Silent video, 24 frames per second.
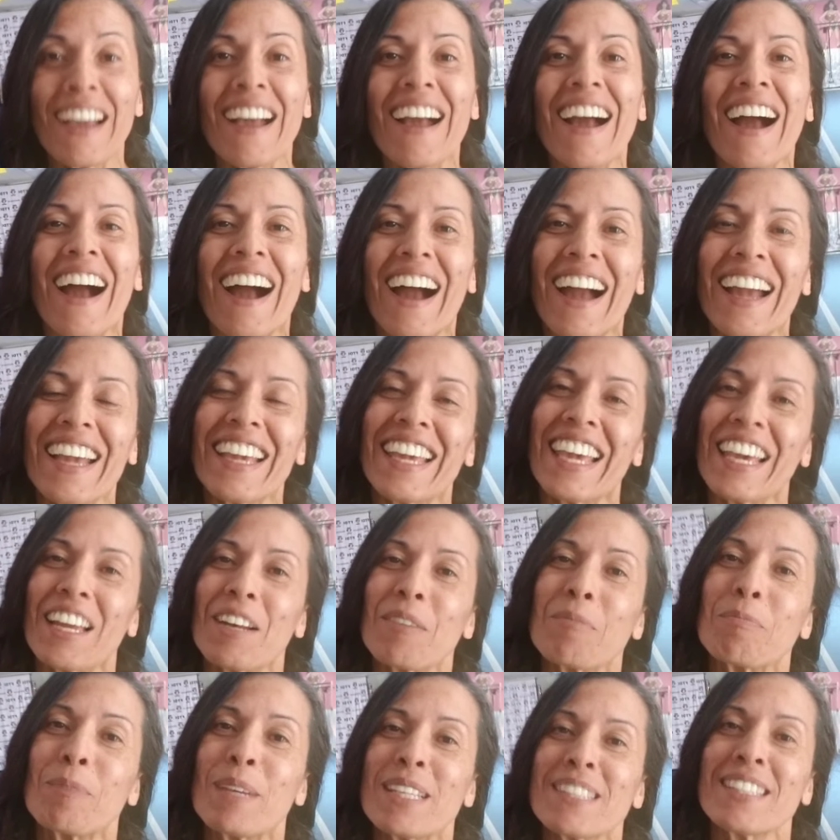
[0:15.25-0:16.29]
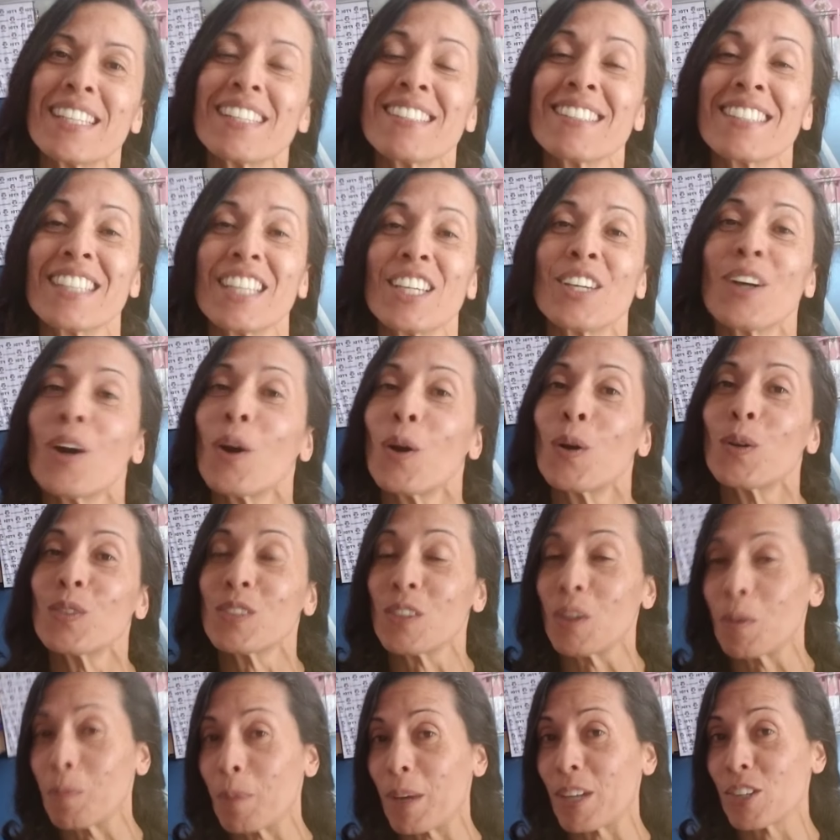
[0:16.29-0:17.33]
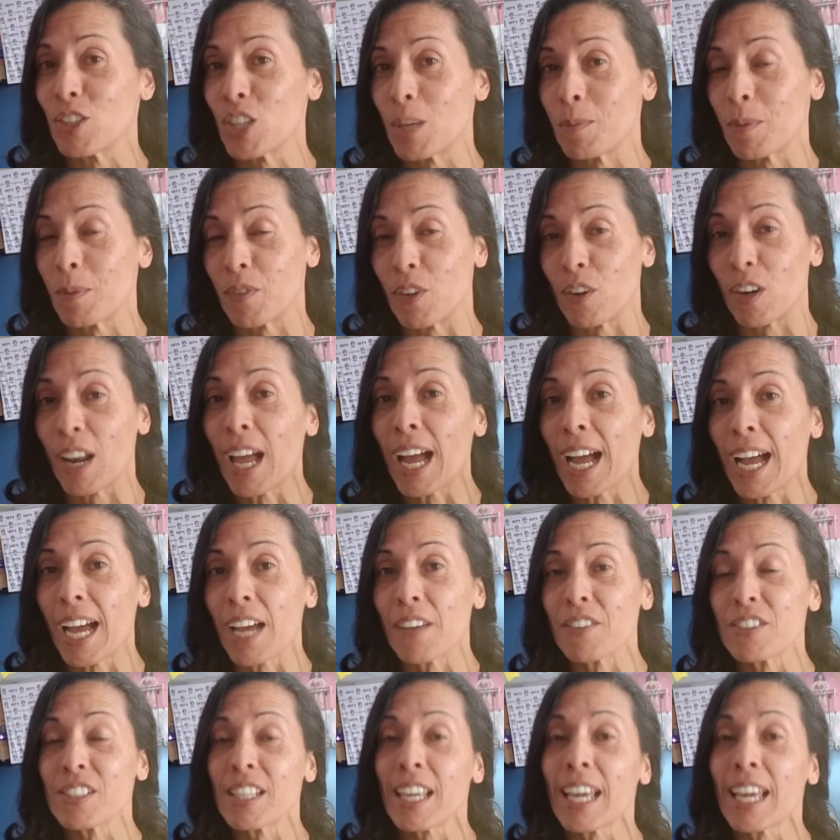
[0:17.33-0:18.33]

I get busy CEOs in the best shape of their lives